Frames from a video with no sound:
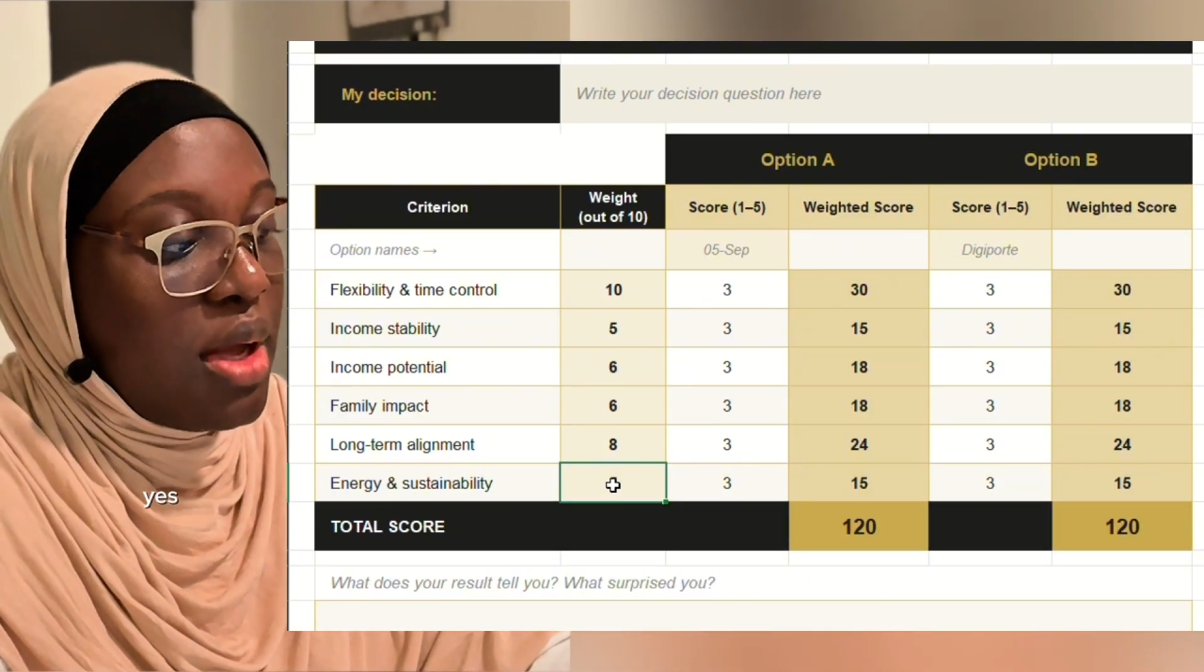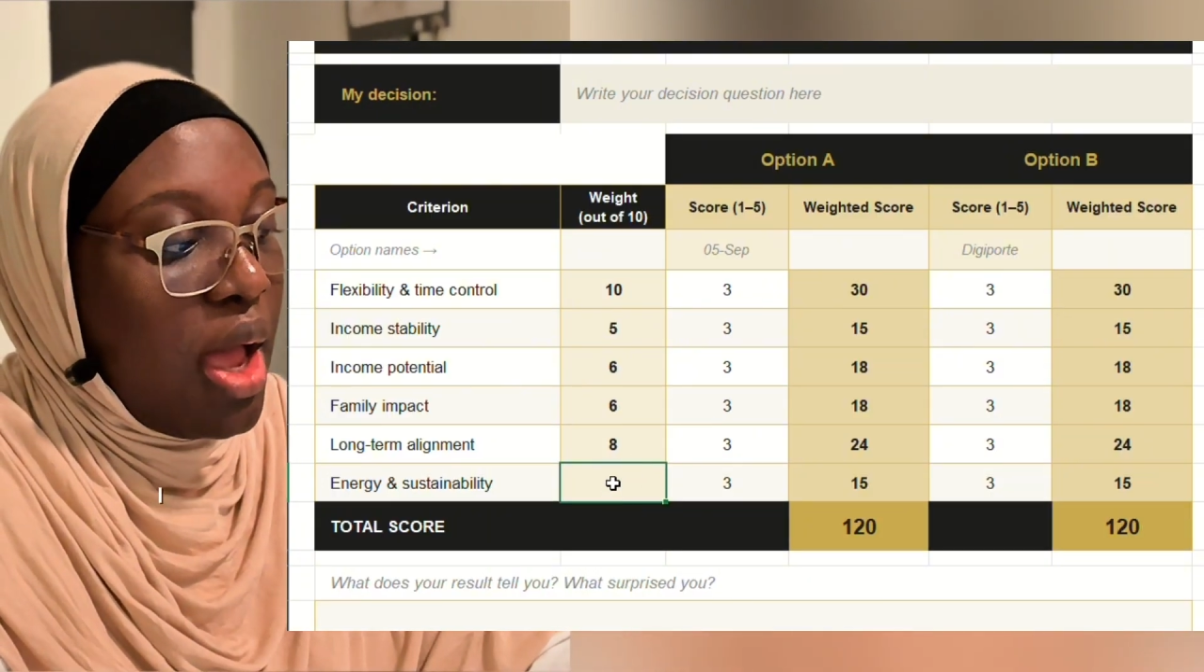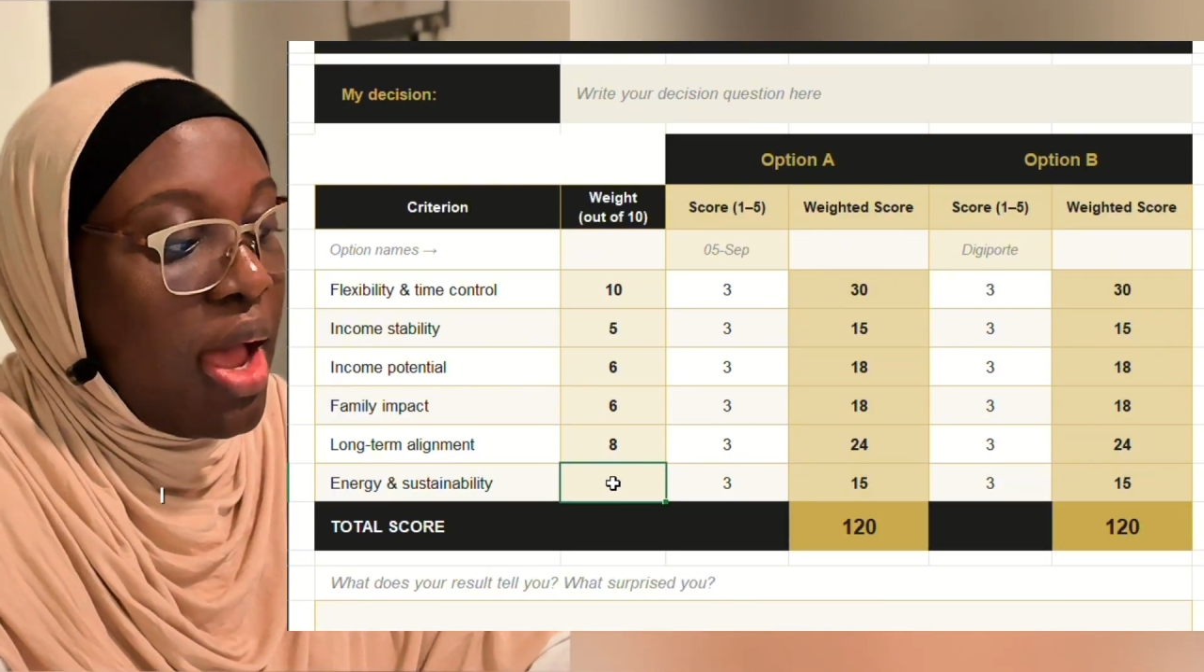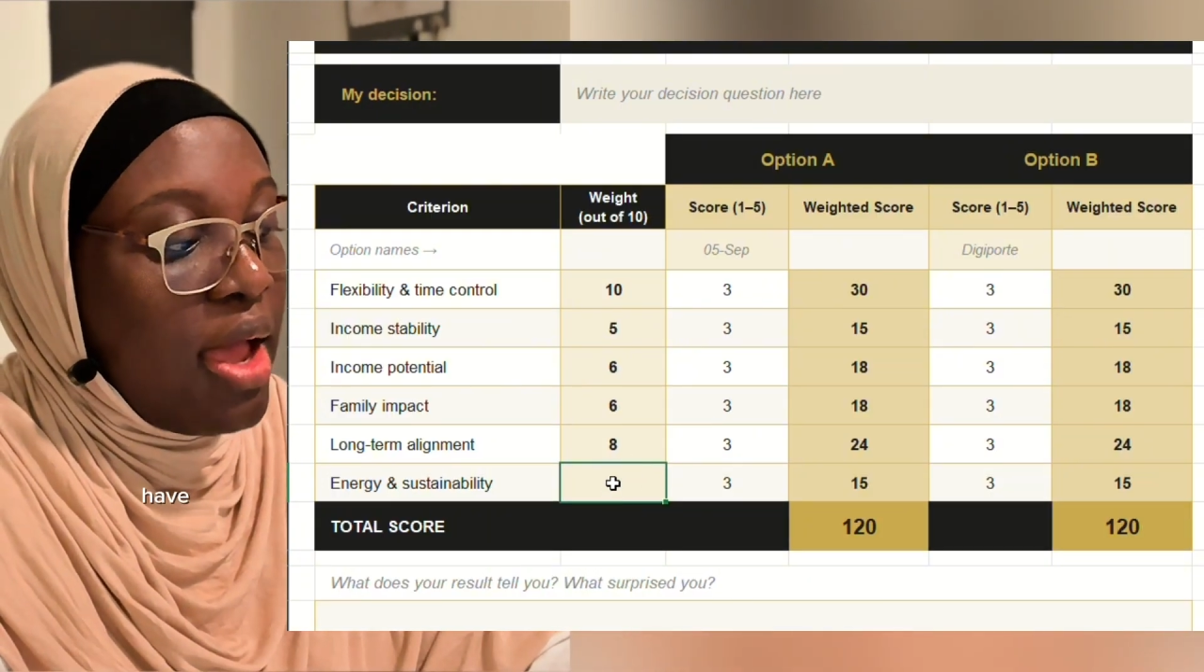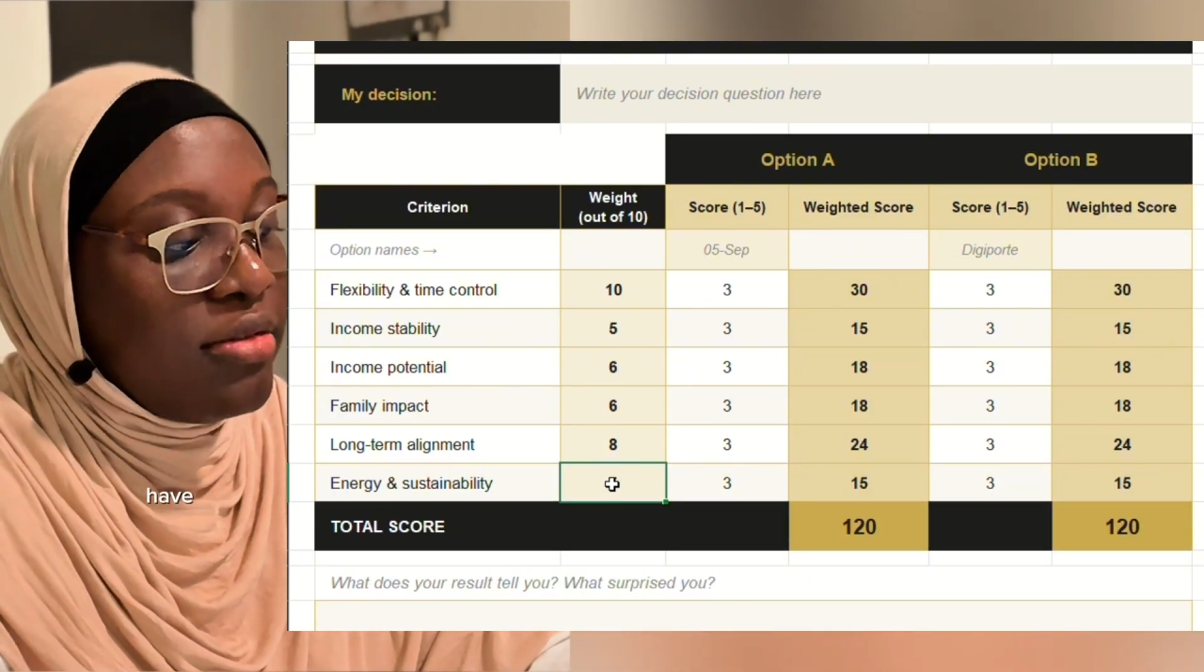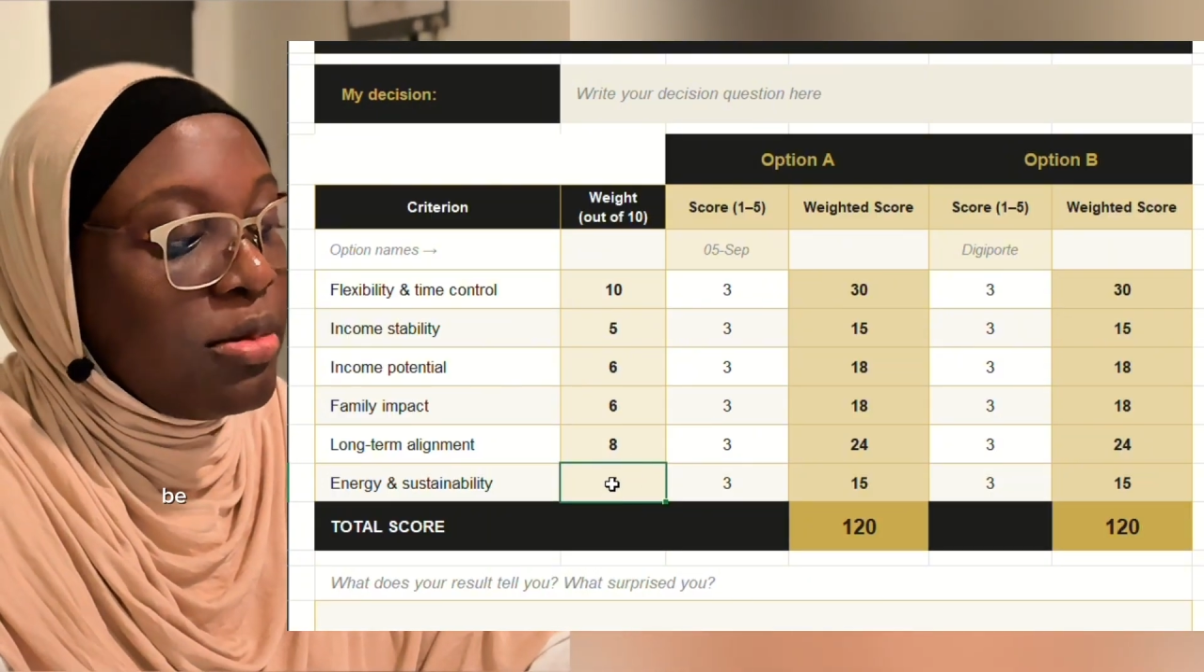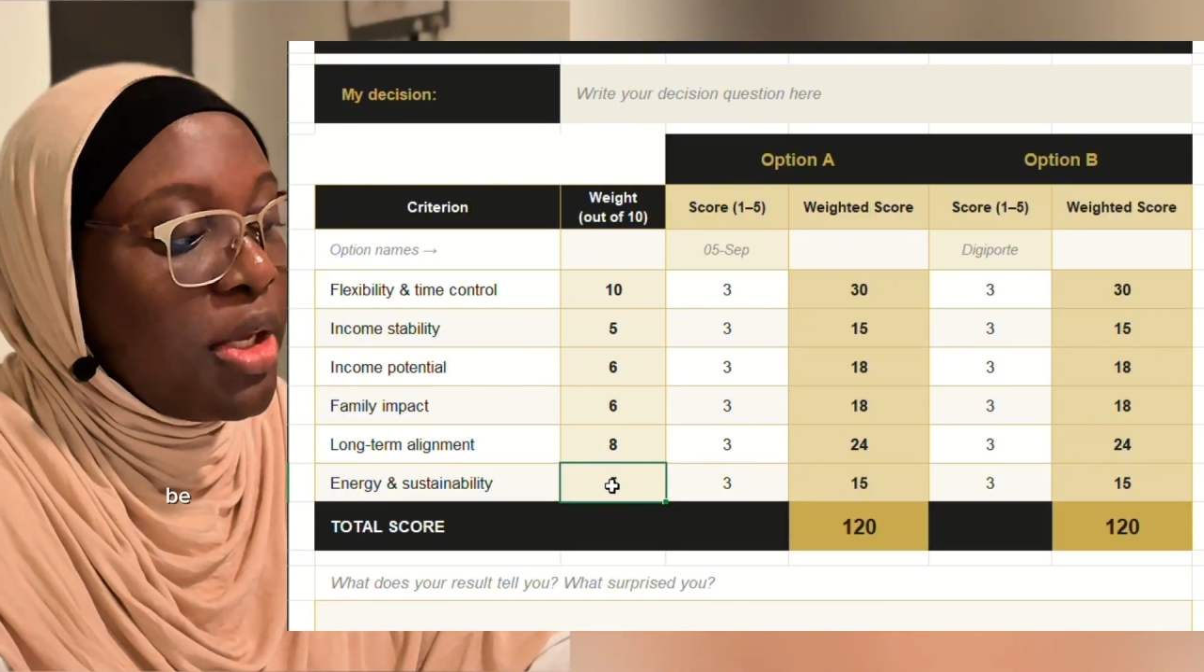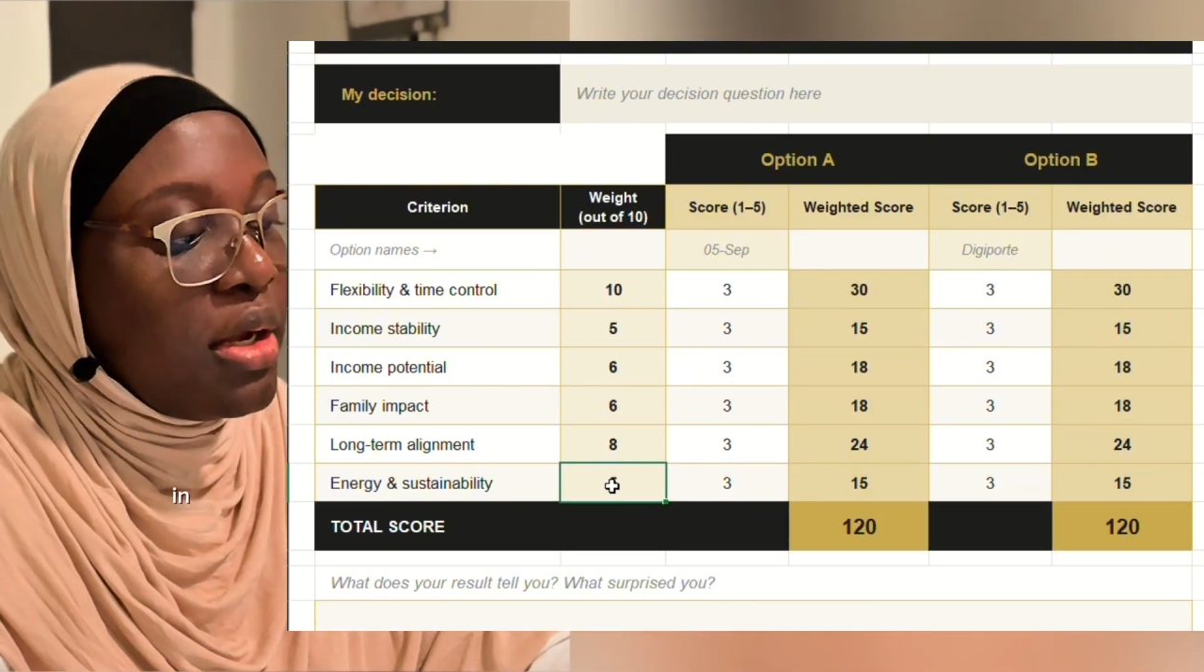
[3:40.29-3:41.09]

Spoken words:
I have to be in